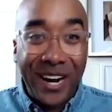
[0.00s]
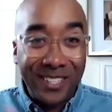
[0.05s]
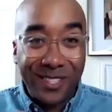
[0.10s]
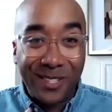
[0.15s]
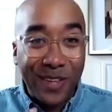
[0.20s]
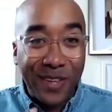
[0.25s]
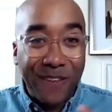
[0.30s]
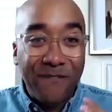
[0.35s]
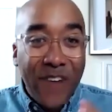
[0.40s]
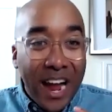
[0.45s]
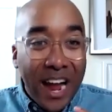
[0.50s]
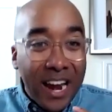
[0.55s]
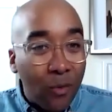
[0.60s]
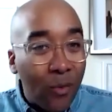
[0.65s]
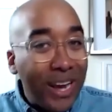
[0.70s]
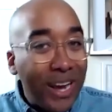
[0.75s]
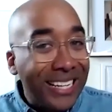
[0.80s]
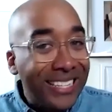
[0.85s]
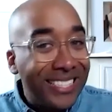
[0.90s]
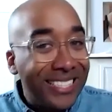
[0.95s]
So they find a way
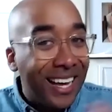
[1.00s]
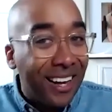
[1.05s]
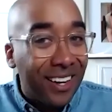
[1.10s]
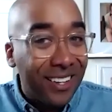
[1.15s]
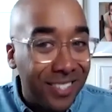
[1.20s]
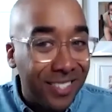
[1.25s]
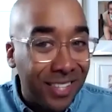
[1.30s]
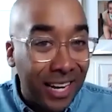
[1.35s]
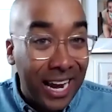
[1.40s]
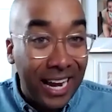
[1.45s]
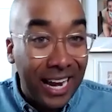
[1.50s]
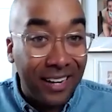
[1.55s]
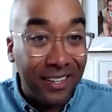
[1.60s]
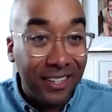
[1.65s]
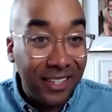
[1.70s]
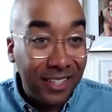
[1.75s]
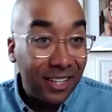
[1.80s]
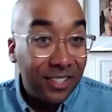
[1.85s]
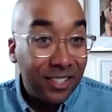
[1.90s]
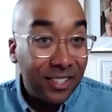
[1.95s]
to tell it slant,
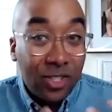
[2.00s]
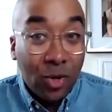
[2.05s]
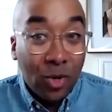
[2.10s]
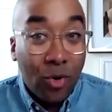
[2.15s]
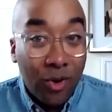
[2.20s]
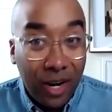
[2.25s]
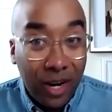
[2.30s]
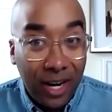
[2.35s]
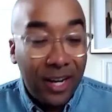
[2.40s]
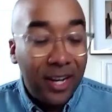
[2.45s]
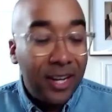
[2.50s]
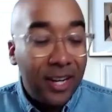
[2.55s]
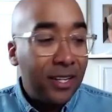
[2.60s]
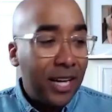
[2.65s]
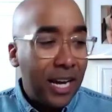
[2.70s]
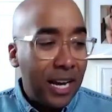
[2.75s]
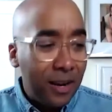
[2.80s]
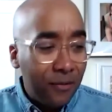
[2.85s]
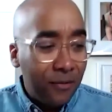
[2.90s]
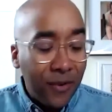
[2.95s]
a story.
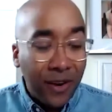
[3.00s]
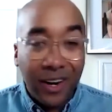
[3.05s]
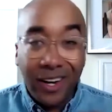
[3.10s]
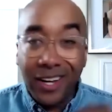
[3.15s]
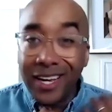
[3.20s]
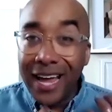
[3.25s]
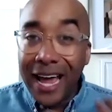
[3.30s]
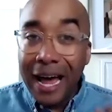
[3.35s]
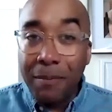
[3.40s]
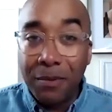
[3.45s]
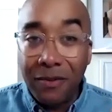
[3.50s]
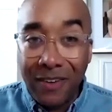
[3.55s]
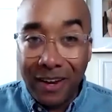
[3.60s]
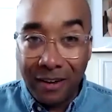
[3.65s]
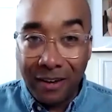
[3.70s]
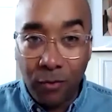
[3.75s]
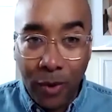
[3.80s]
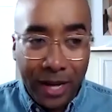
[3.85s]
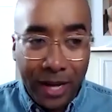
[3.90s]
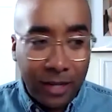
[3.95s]
in a very captivative
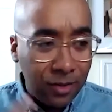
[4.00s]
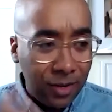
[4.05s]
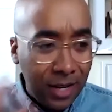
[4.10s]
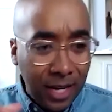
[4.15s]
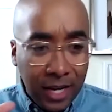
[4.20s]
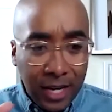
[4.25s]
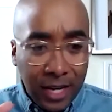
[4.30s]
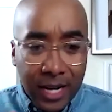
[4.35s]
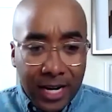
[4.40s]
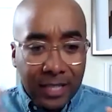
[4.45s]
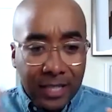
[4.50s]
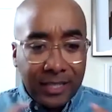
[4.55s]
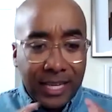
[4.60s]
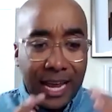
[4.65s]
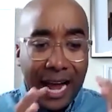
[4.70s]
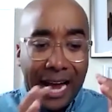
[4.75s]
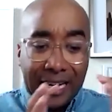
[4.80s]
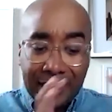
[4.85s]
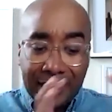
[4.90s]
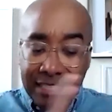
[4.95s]
way. So they
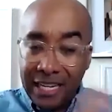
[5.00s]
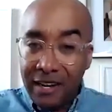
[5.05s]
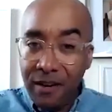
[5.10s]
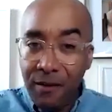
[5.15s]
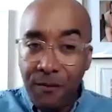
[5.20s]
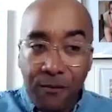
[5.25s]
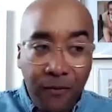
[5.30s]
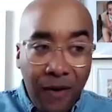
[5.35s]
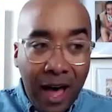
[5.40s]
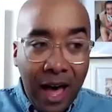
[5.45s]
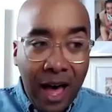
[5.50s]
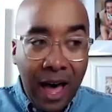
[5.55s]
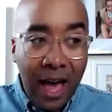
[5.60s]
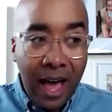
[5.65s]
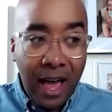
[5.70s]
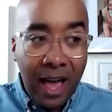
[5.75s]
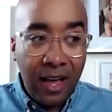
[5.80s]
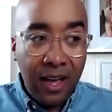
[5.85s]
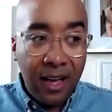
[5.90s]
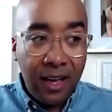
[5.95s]

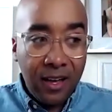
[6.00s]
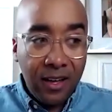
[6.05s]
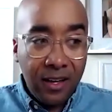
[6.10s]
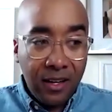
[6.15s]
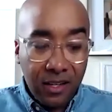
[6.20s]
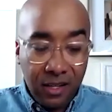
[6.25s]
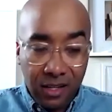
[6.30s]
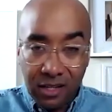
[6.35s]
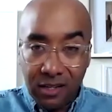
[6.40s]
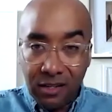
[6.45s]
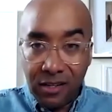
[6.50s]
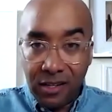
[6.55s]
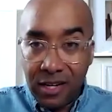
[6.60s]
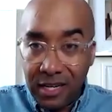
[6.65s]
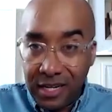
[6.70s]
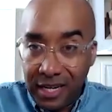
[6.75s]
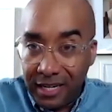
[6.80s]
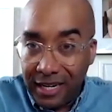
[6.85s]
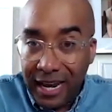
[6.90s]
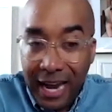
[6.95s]
identify,
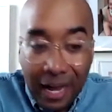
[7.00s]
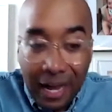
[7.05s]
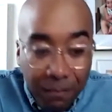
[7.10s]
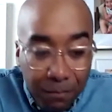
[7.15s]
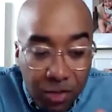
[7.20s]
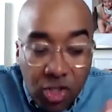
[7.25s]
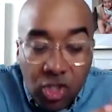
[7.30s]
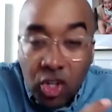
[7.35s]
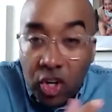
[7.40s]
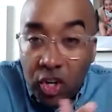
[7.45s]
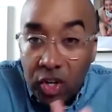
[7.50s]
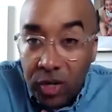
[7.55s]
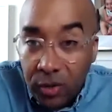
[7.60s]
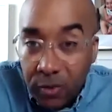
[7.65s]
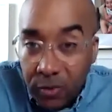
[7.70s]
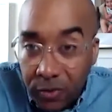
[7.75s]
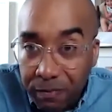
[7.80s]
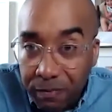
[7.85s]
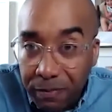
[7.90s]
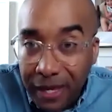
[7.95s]
they
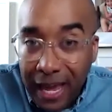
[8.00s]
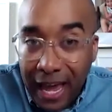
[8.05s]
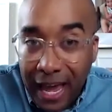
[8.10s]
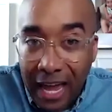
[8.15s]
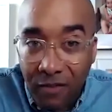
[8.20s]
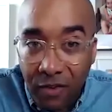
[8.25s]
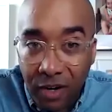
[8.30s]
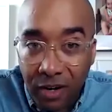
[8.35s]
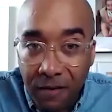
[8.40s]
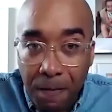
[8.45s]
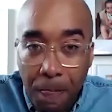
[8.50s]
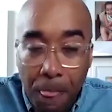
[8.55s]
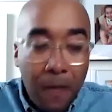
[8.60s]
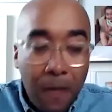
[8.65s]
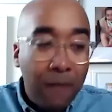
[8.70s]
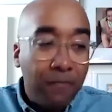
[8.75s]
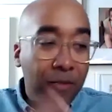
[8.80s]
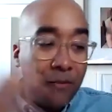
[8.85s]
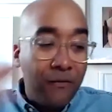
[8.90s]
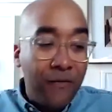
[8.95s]
observe behavior,
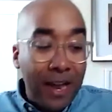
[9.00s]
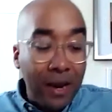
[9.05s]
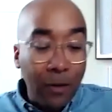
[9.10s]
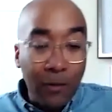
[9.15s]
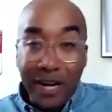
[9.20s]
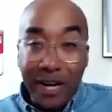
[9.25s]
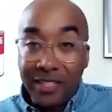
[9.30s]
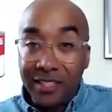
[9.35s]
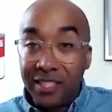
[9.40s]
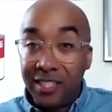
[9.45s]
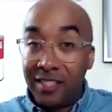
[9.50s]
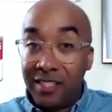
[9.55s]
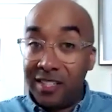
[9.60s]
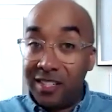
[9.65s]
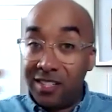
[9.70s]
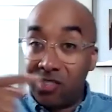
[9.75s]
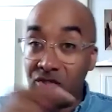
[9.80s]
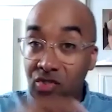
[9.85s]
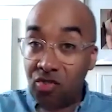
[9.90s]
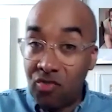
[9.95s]
they find a way to
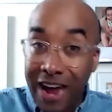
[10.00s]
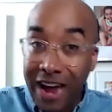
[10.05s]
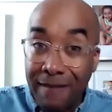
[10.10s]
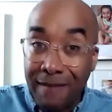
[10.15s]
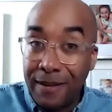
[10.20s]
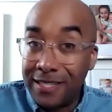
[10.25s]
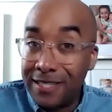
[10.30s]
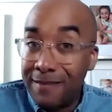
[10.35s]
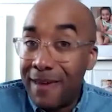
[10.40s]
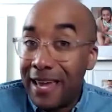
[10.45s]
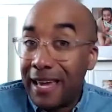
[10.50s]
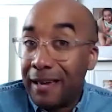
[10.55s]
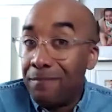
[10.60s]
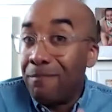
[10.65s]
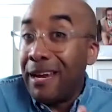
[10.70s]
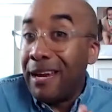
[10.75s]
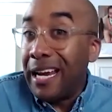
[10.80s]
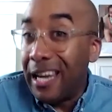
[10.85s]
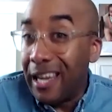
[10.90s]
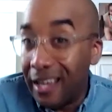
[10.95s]
describe it, to make
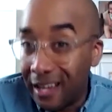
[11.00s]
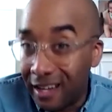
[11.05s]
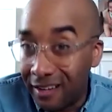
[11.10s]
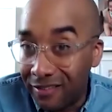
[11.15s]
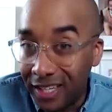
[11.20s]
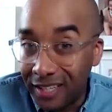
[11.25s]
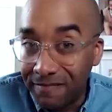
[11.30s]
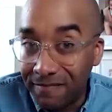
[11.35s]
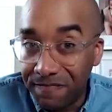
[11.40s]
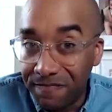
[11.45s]
meaning of it.